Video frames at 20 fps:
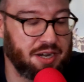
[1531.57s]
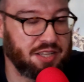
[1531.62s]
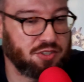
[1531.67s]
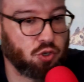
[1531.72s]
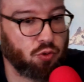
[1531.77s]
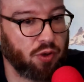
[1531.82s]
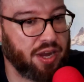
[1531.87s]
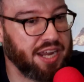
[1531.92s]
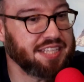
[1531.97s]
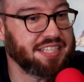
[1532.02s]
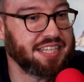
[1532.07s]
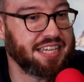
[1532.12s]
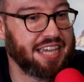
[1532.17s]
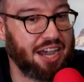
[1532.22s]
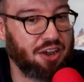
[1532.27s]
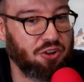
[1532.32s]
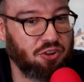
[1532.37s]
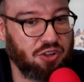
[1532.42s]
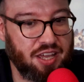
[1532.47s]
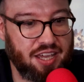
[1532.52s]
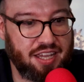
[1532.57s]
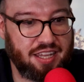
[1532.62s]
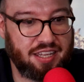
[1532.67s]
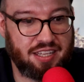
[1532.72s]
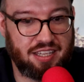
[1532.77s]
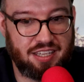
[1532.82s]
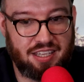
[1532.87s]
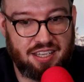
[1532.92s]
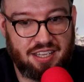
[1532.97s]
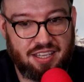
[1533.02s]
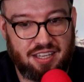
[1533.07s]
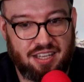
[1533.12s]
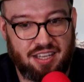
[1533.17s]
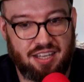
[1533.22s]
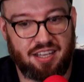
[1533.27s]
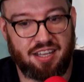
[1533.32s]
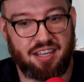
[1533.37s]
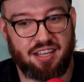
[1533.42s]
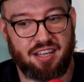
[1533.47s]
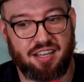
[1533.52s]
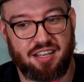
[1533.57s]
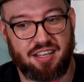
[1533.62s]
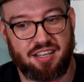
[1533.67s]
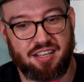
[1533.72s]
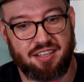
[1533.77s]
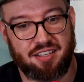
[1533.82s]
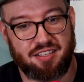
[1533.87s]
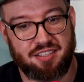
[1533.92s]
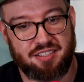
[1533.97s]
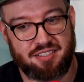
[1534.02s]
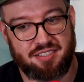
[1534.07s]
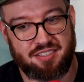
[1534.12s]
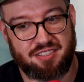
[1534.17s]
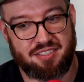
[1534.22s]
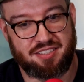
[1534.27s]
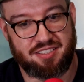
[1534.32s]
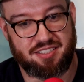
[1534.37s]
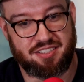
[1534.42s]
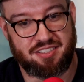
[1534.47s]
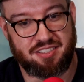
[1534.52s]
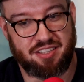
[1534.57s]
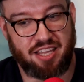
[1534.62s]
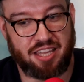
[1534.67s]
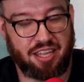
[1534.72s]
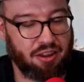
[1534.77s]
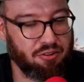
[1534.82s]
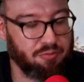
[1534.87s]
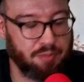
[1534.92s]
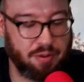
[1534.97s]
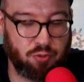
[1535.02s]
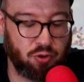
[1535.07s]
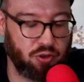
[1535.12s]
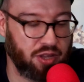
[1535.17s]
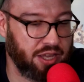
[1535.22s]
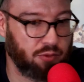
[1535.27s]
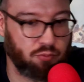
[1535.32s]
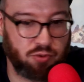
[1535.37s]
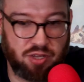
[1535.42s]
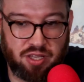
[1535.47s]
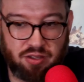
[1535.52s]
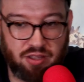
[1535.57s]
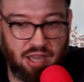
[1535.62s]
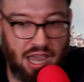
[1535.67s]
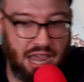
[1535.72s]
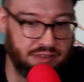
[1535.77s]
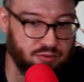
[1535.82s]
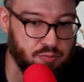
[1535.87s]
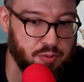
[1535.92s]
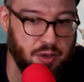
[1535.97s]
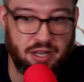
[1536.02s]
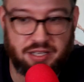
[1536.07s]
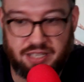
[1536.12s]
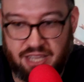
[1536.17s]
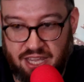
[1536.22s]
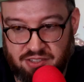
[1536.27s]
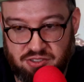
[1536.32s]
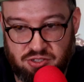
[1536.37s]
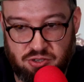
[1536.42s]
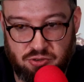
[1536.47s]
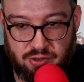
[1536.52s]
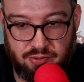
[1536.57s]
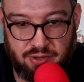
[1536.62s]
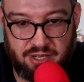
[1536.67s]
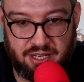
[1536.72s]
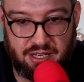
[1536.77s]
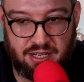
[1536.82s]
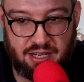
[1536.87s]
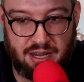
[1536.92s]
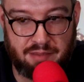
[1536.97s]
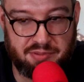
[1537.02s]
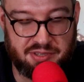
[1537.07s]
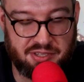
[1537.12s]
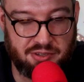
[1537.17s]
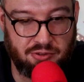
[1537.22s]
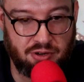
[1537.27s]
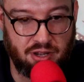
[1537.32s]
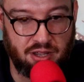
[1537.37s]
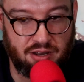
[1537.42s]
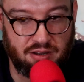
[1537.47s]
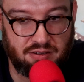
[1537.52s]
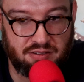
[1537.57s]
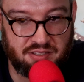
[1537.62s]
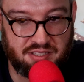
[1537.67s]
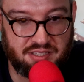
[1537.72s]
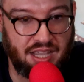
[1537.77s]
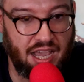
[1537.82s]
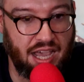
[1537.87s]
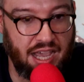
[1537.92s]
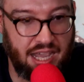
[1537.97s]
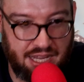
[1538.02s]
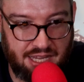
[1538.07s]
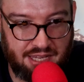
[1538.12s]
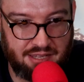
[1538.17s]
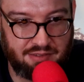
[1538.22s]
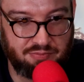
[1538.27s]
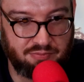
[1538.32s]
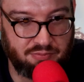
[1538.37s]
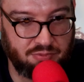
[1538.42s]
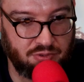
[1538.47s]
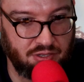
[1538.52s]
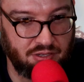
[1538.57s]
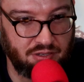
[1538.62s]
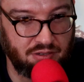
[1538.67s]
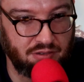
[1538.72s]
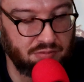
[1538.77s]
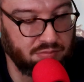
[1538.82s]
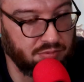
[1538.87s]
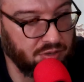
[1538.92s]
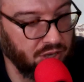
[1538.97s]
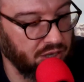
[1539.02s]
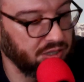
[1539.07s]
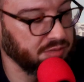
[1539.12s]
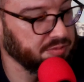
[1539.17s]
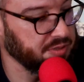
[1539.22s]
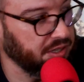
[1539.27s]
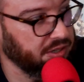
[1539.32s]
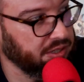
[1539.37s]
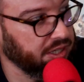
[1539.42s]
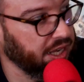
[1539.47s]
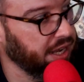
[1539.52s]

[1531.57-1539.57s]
But it's crazy how like I remember like I have a podcast too, and we did an episode on Psy, the Gangnam Style